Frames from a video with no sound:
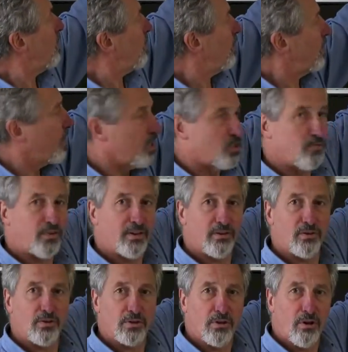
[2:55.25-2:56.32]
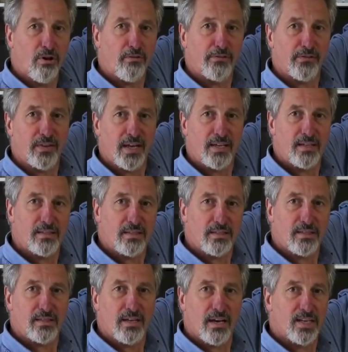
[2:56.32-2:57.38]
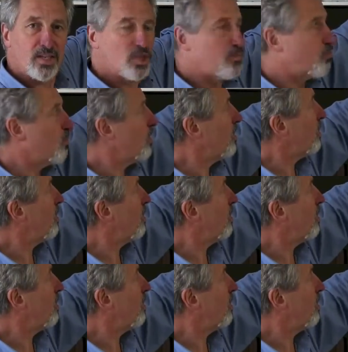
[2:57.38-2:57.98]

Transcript: It has very good loft. That is, it stays springy.